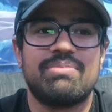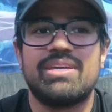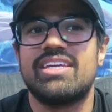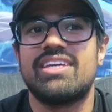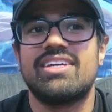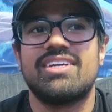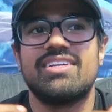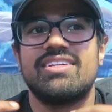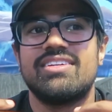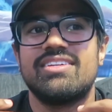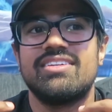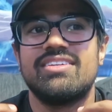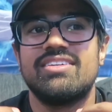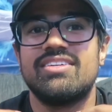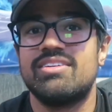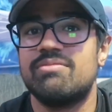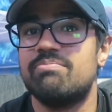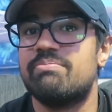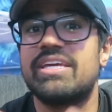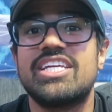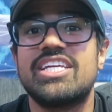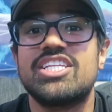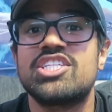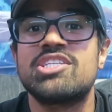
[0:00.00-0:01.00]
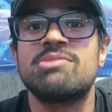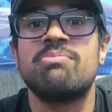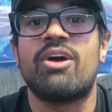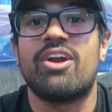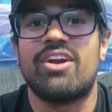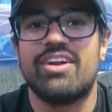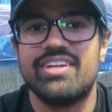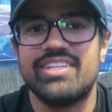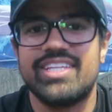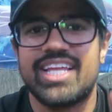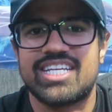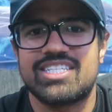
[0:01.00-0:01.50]
being
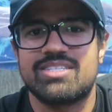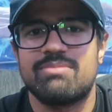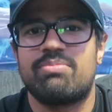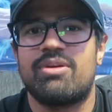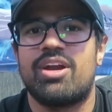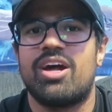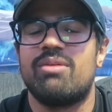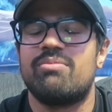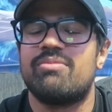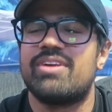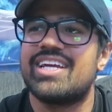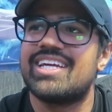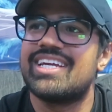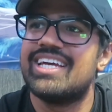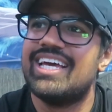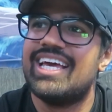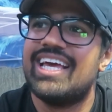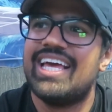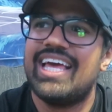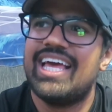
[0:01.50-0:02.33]
smart. That's the problem, right?